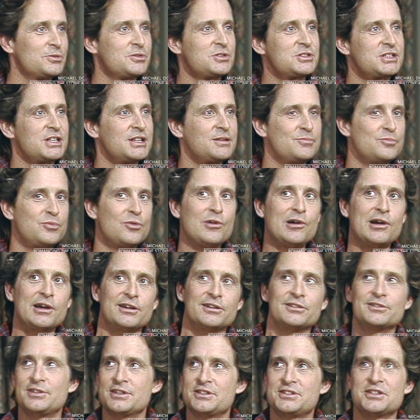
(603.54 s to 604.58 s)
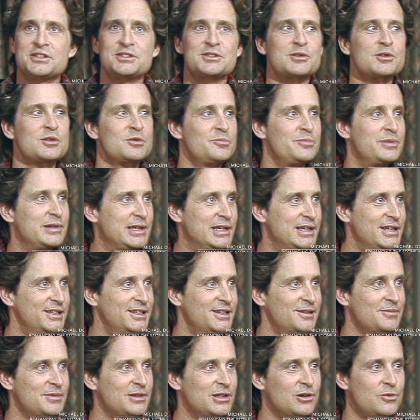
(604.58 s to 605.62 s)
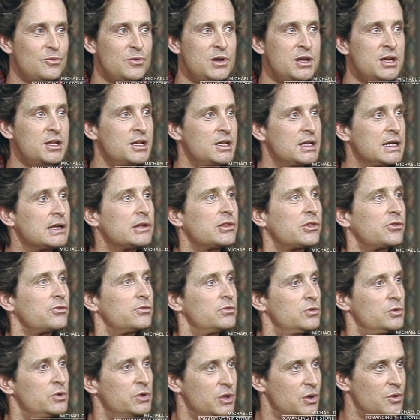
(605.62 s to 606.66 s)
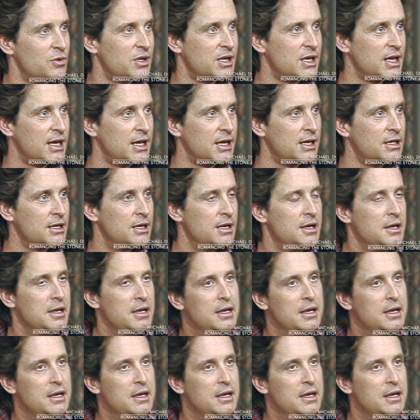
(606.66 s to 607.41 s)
and say, boy, is this going to be it? I mean, are we going to get through it okay?